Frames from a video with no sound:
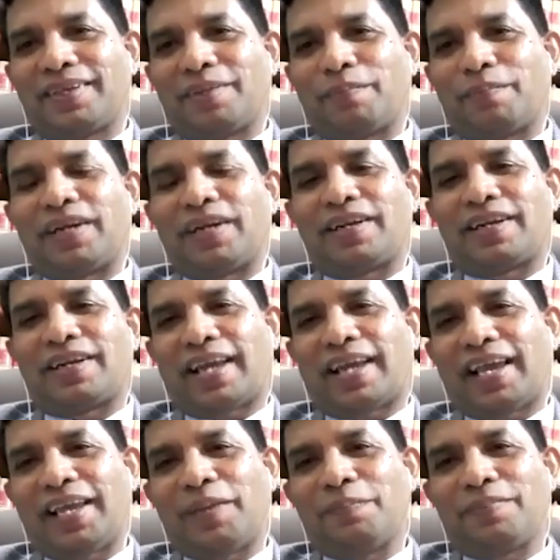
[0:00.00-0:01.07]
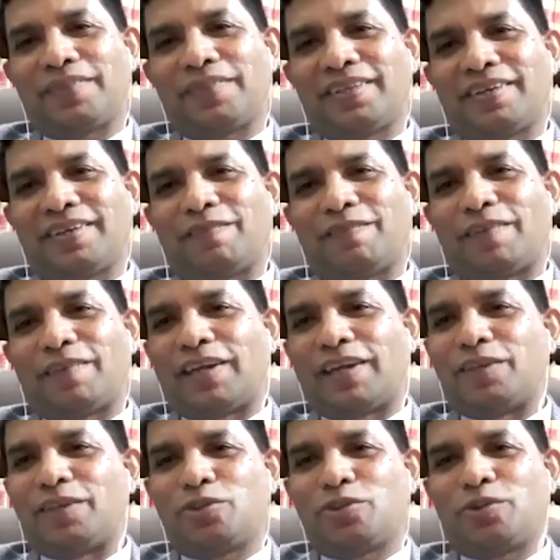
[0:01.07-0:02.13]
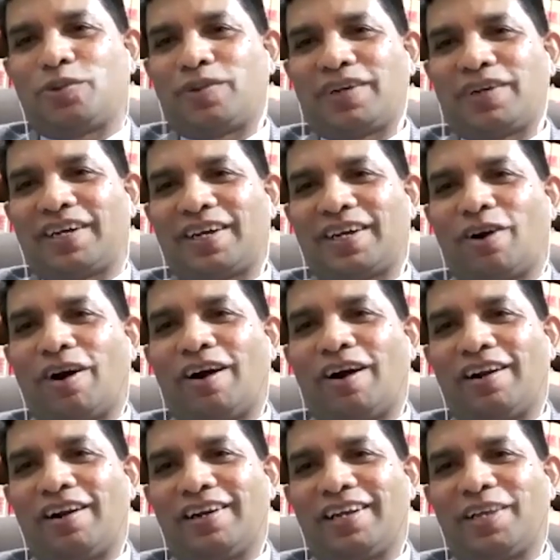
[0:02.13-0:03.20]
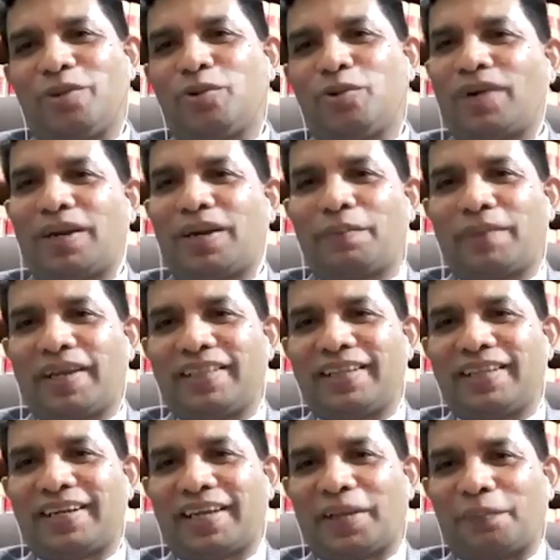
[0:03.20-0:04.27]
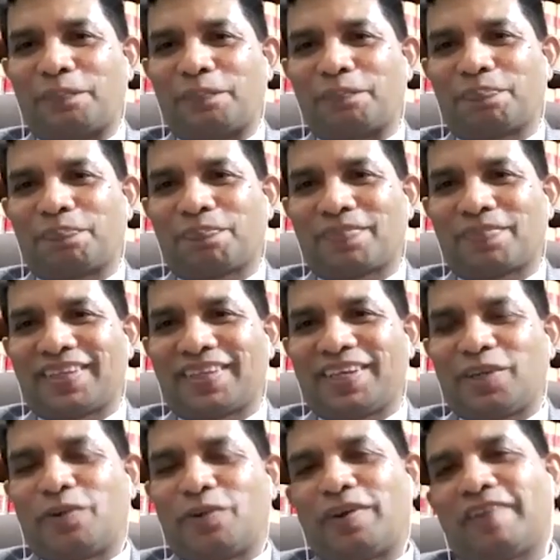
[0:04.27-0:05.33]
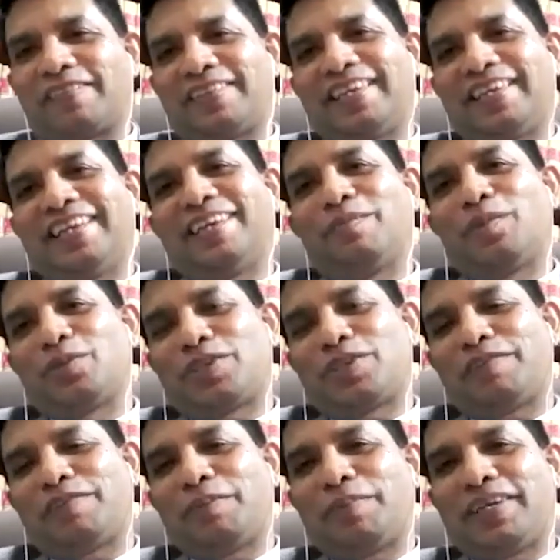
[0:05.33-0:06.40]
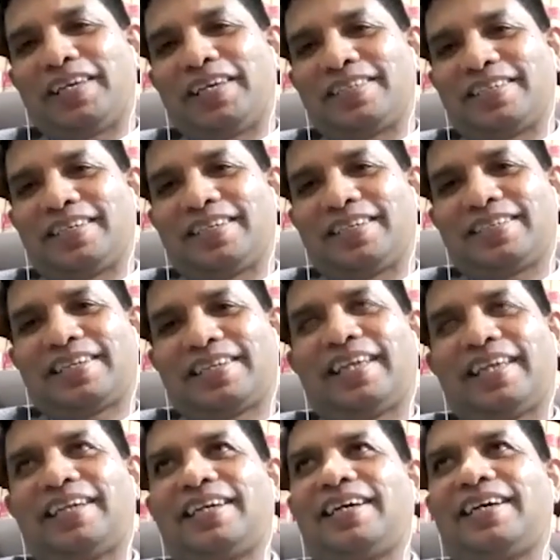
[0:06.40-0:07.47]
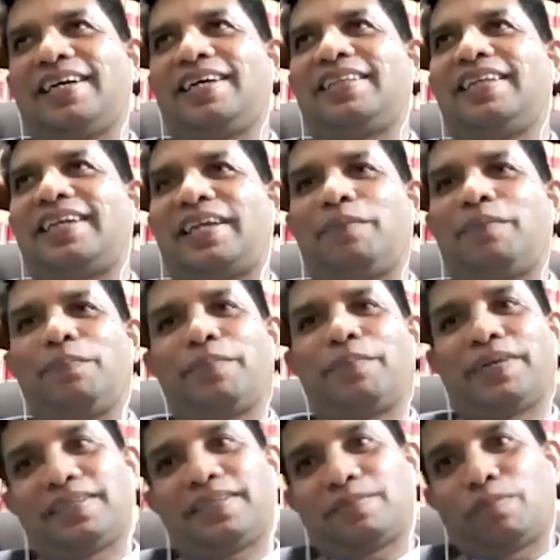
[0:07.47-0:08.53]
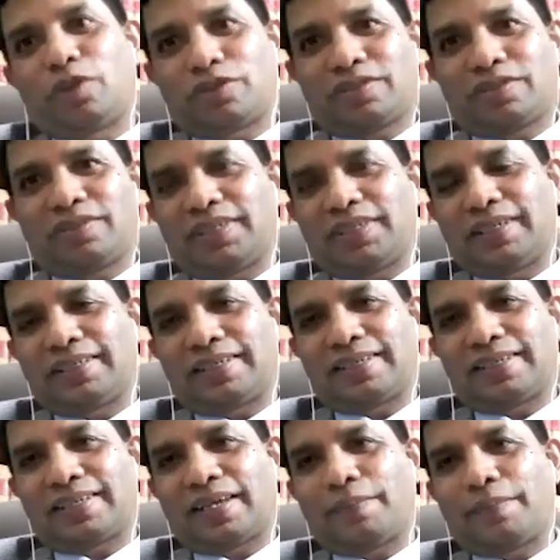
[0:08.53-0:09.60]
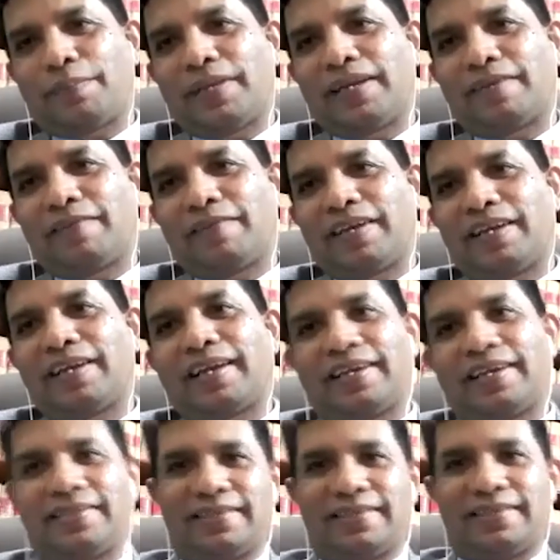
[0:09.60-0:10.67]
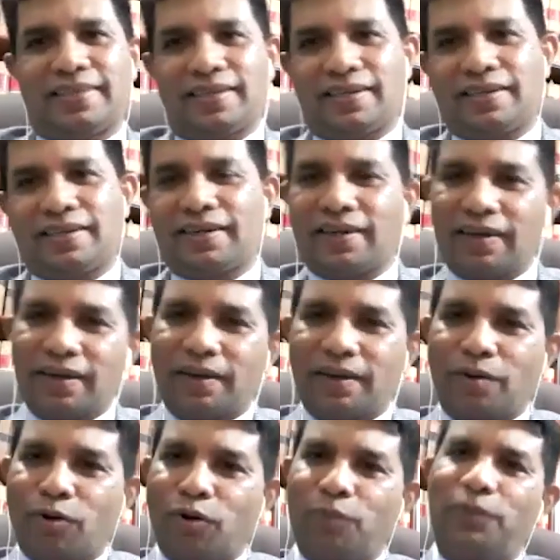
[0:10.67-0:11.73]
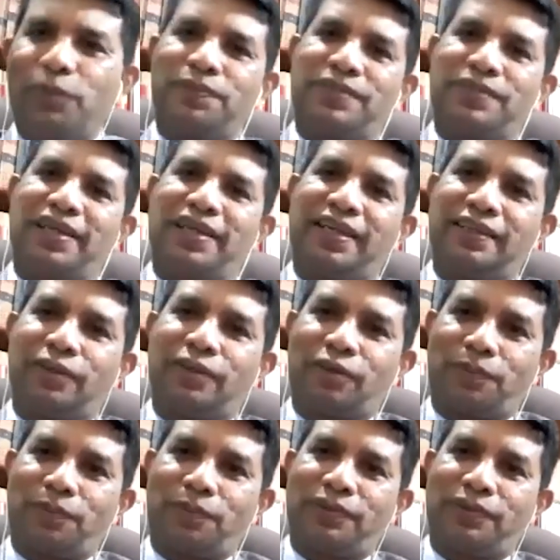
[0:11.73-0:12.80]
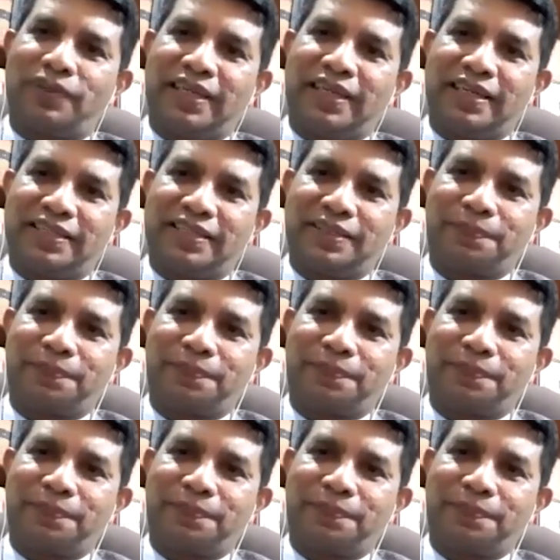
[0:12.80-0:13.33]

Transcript: but time, once you gone, you can't buy the time. You would have seen most of the places, like the temples, mosques, churches are built very rising cobrams, like in the top of the ridge.